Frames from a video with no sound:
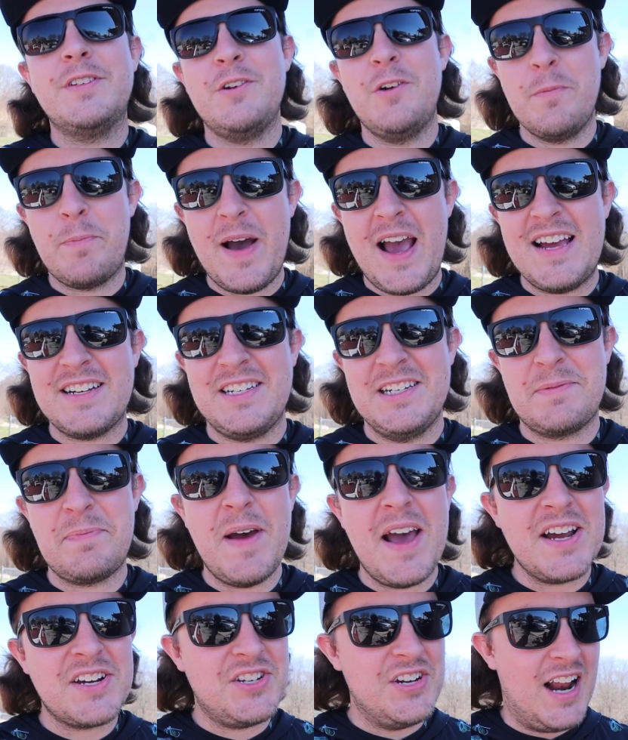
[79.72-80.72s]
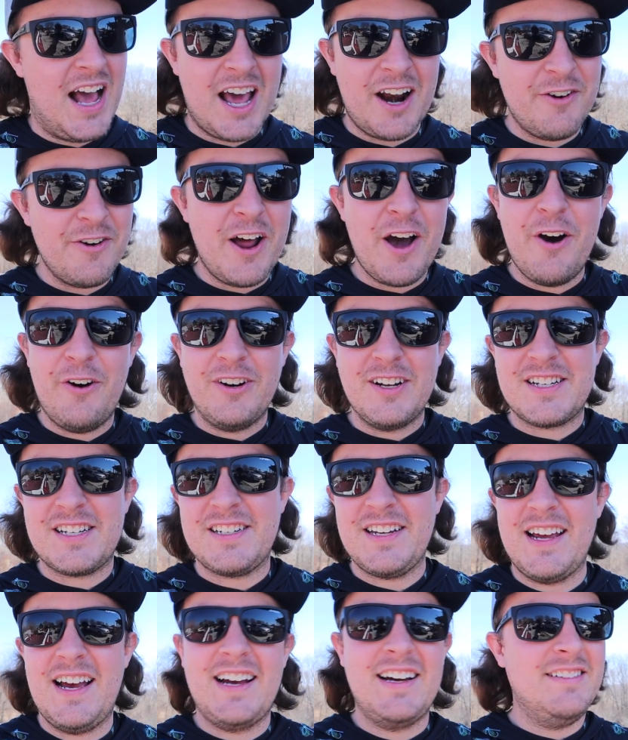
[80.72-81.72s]
it's going to pass inspection. I don't know. Let's
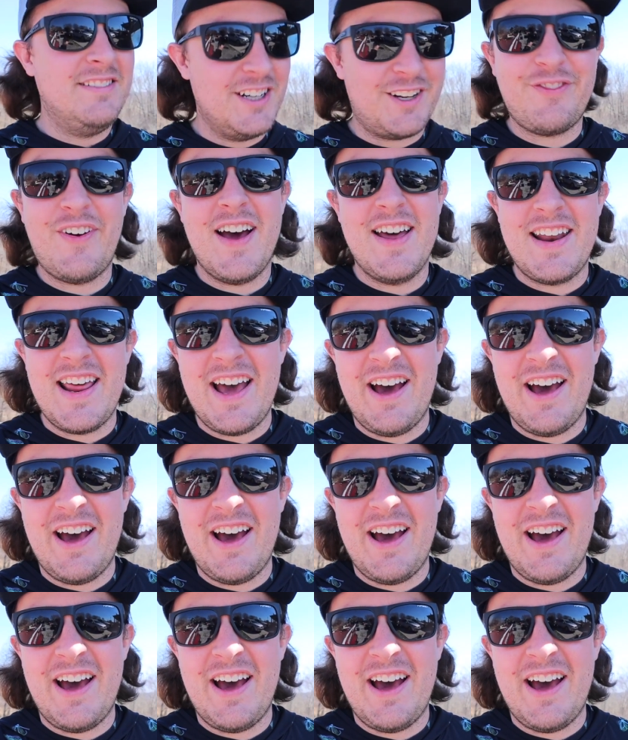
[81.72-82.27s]
find